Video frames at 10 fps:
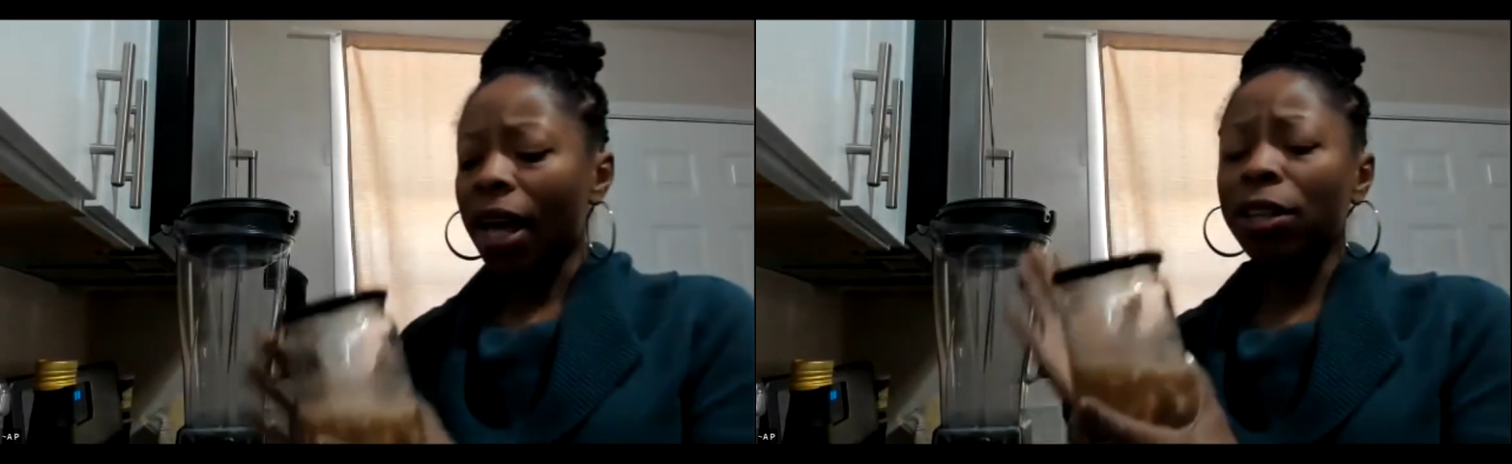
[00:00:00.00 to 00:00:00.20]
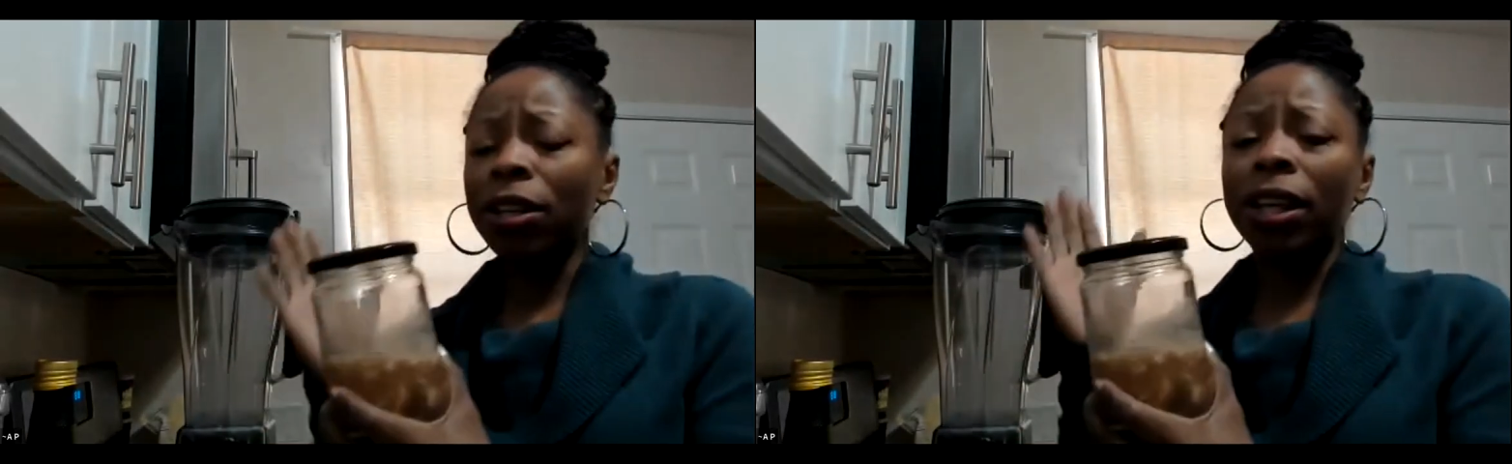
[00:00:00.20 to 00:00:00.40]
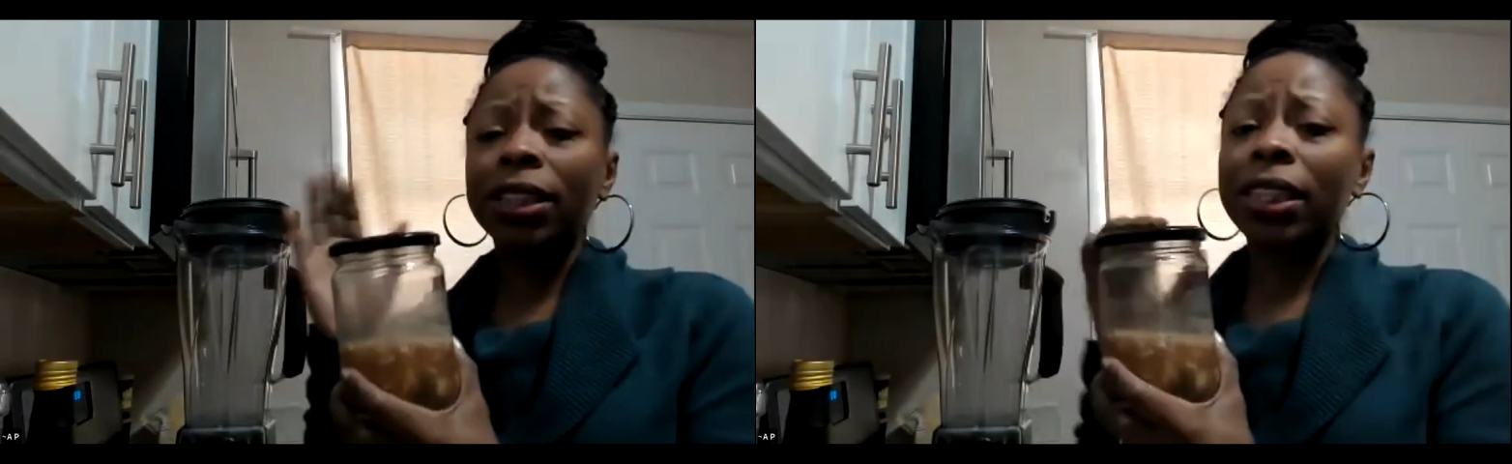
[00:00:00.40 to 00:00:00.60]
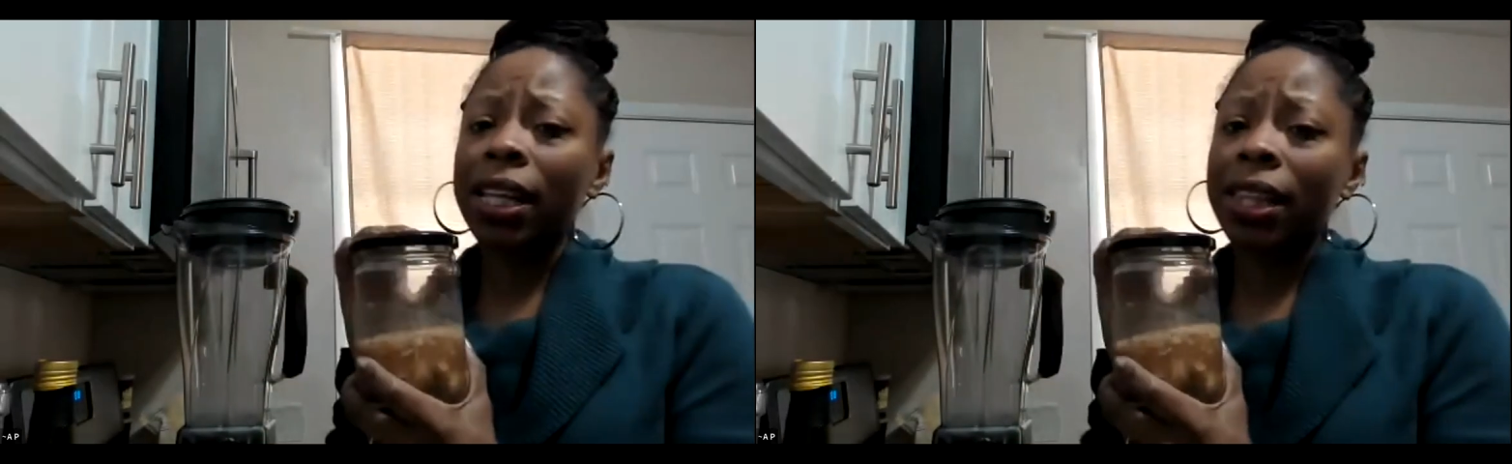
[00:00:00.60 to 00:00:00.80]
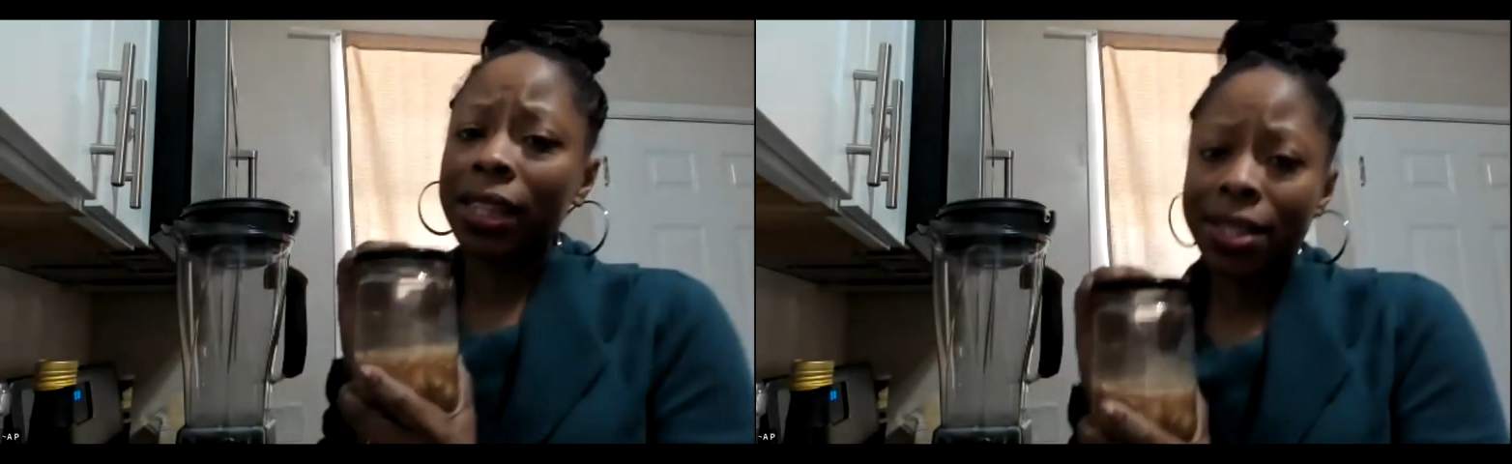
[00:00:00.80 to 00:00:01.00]
And you're gonna
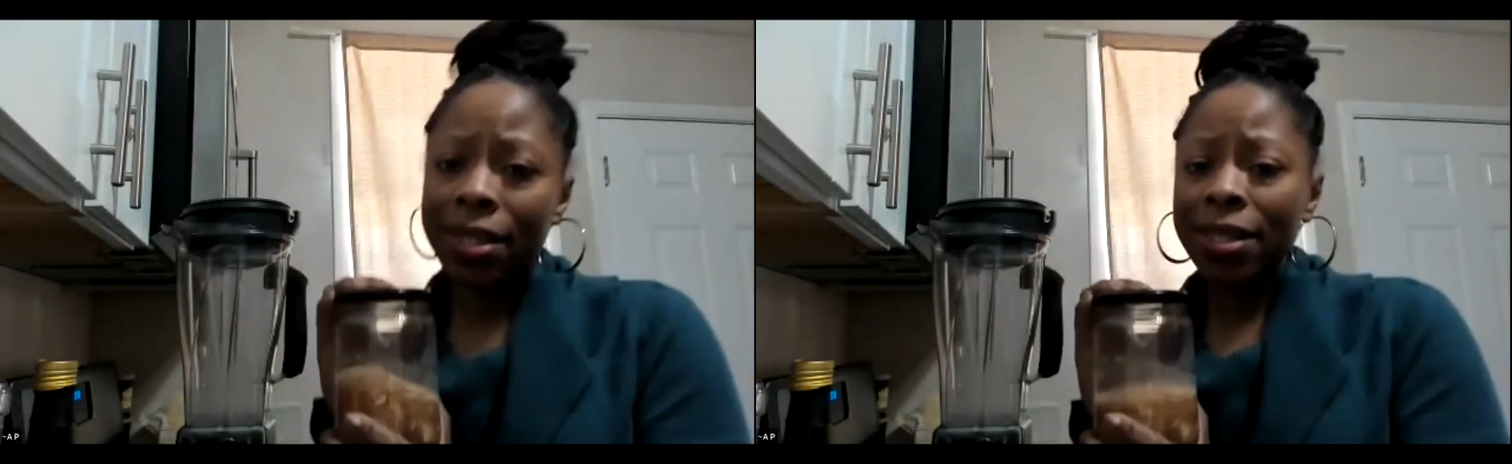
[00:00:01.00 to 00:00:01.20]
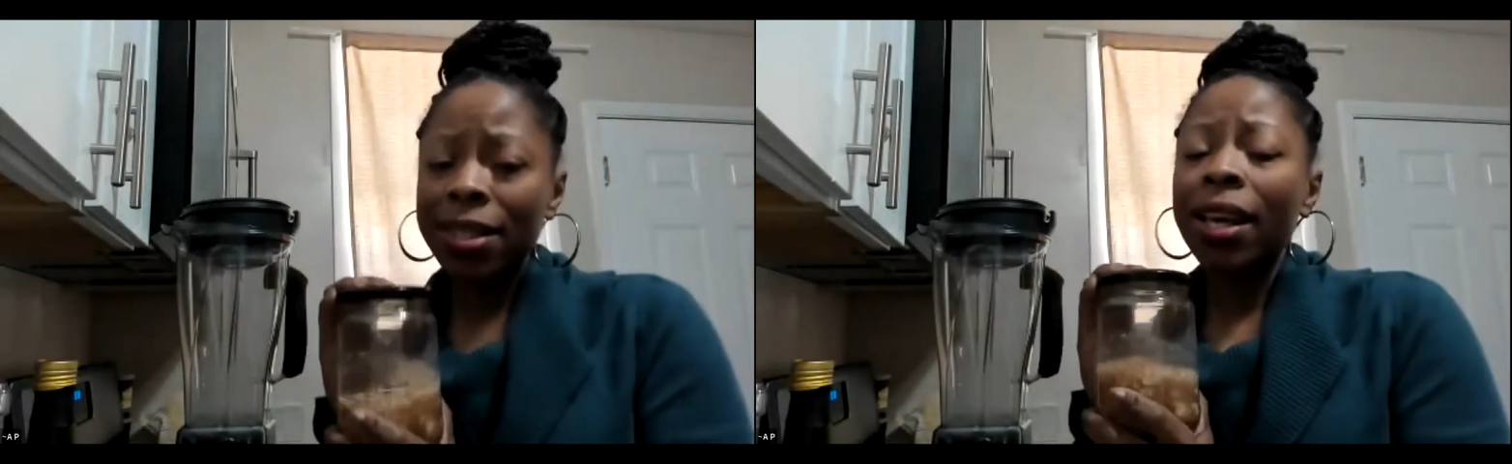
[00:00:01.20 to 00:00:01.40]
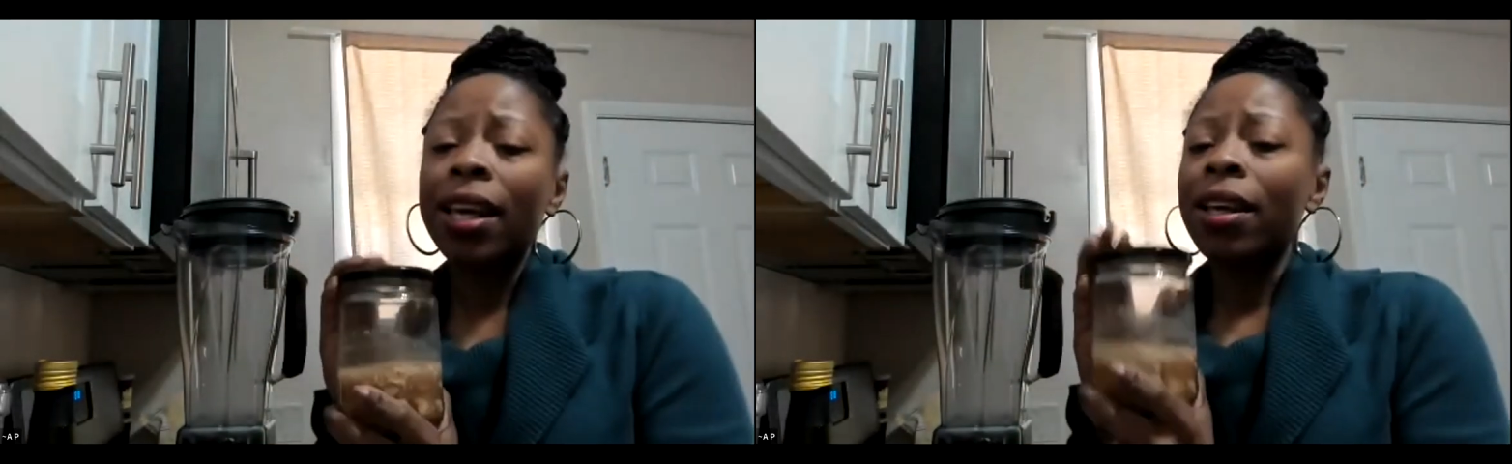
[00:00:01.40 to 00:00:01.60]
take this,